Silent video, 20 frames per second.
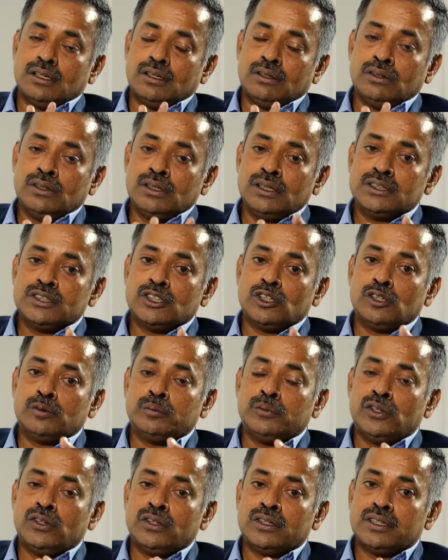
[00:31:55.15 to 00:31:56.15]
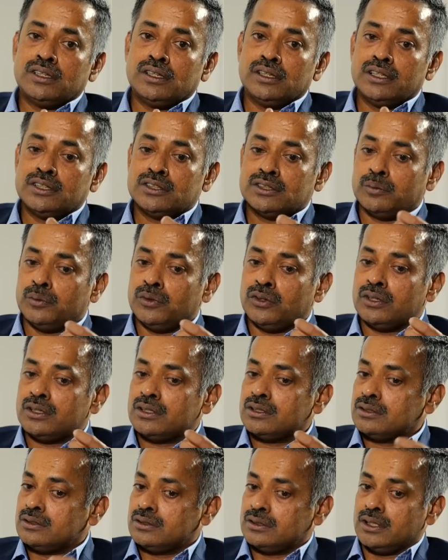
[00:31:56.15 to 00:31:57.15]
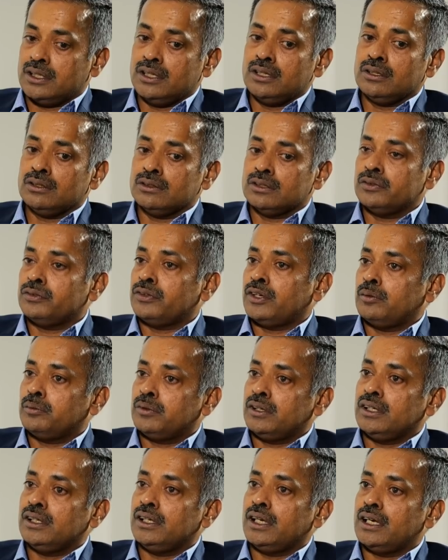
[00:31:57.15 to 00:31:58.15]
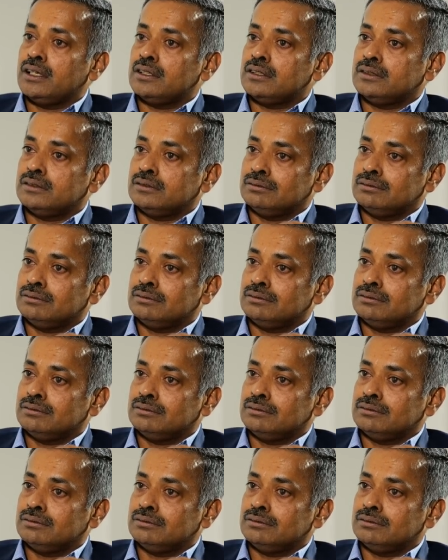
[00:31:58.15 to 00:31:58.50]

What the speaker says: all is all about, it's about sitting to the family and